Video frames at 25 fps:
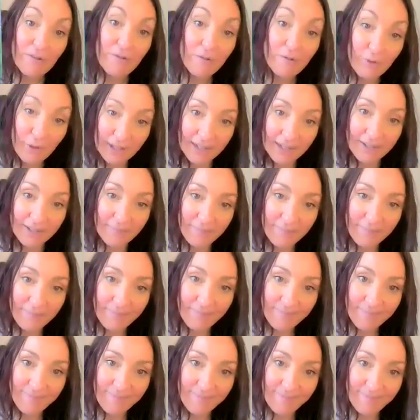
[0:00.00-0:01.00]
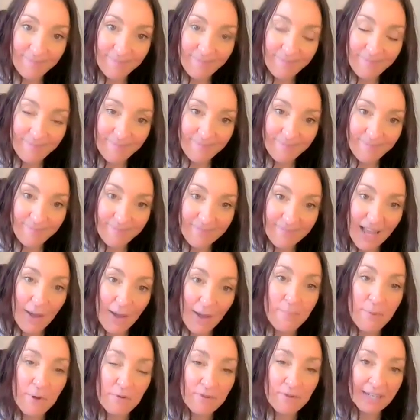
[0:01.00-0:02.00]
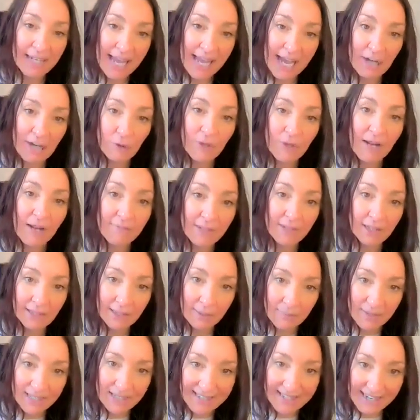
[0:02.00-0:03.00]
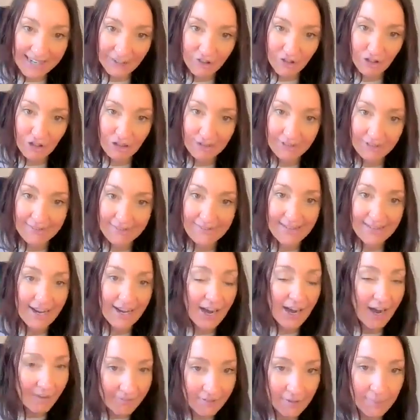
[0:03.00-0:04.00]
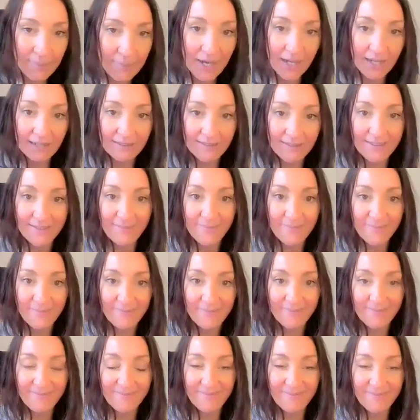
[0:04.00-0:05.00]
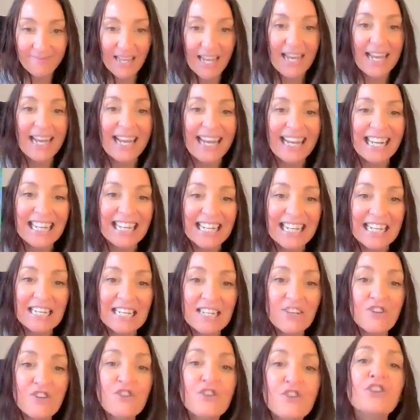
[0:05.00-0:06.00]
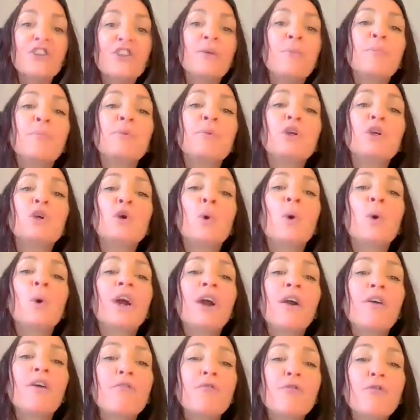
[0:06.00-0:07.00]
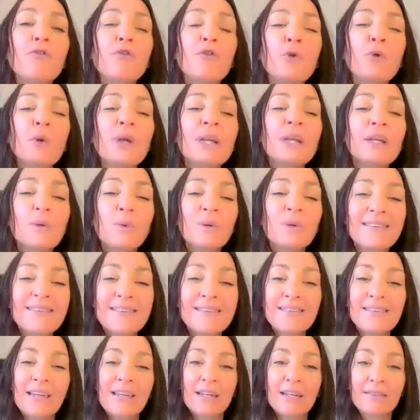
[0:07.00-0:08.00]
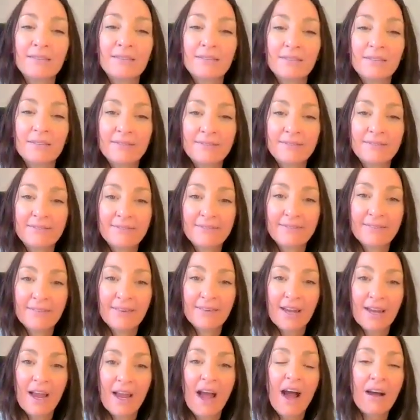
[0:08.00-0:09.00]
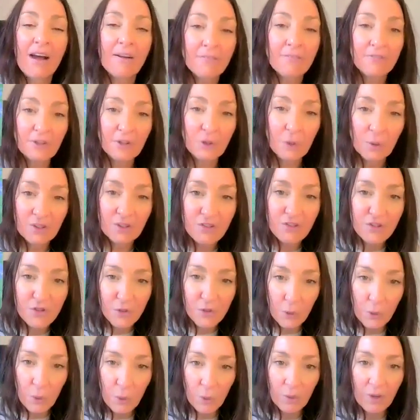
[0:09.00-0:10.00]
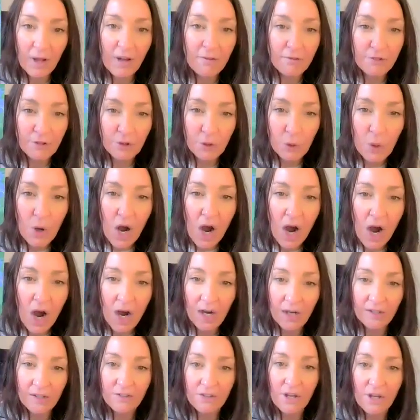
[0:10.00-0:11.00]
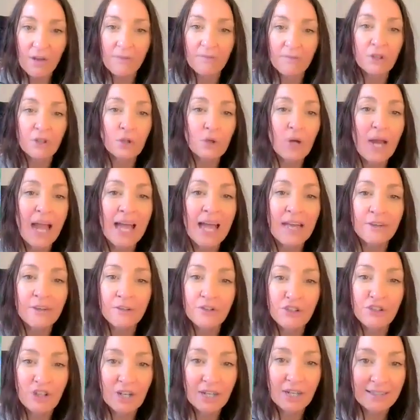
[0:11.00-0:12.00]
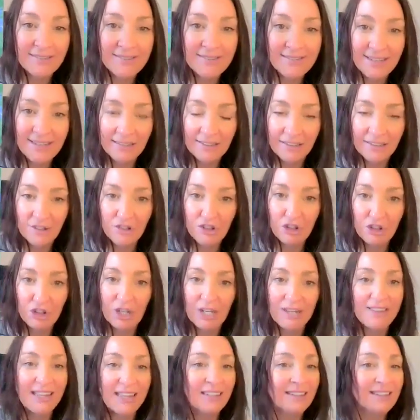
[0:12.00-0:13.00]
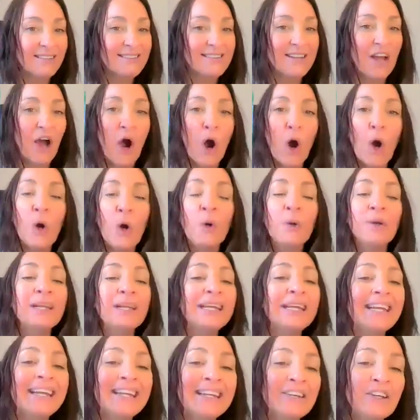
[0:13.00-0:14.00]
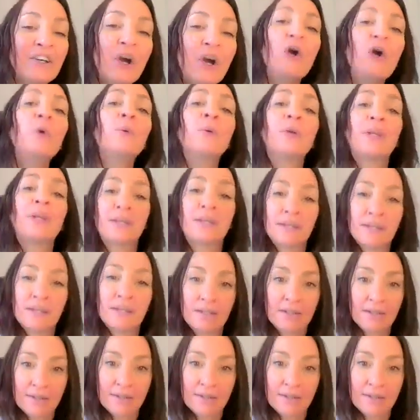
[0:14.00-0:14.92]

Freedom. Moving out of the limitations of the mind and into the pure frequency of your soul, of your heart, of your energetic signature that is already encoded,